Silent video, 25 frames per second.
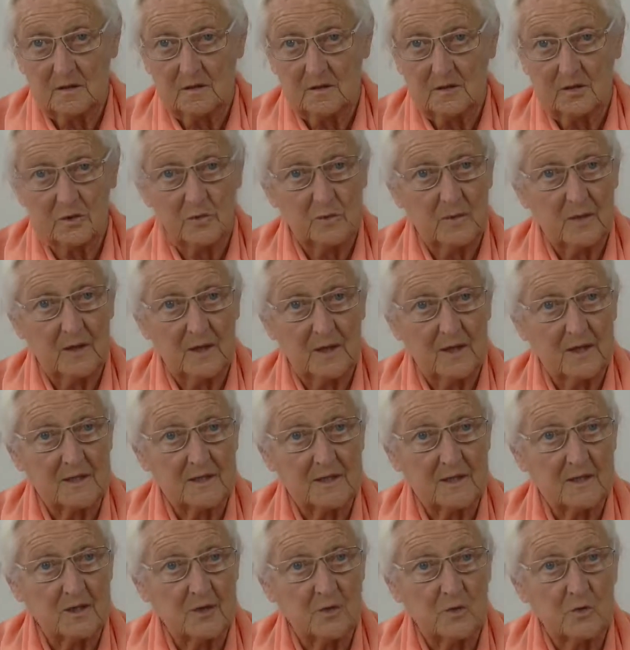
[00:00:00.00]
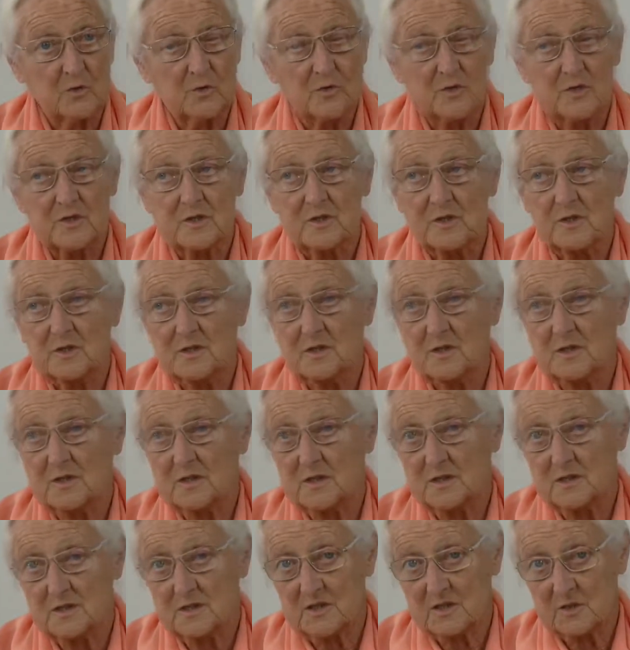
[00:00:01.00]
that we're letting loose
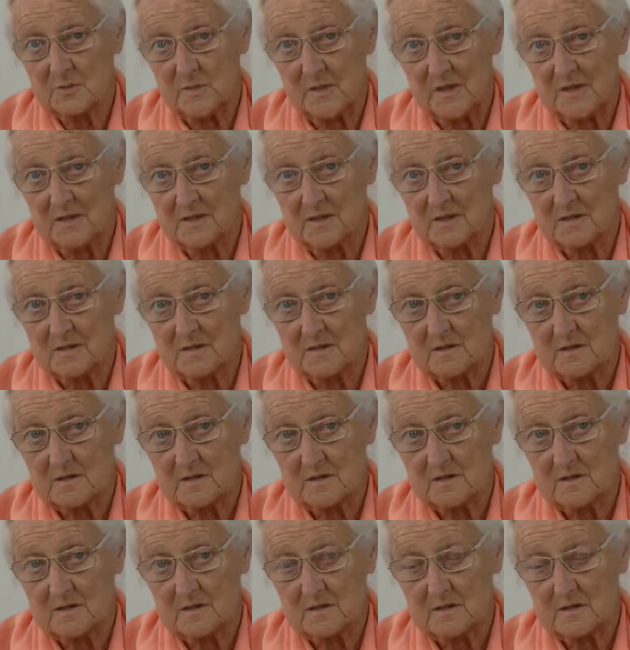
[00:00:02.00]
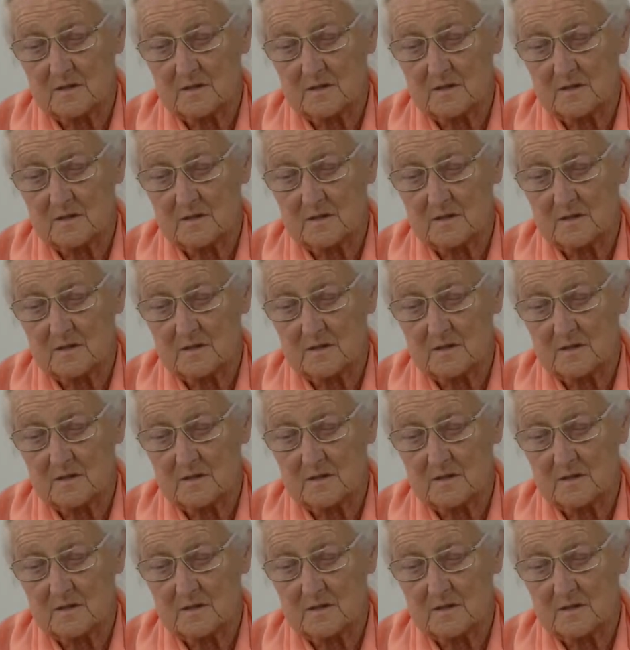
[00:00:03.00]
in space,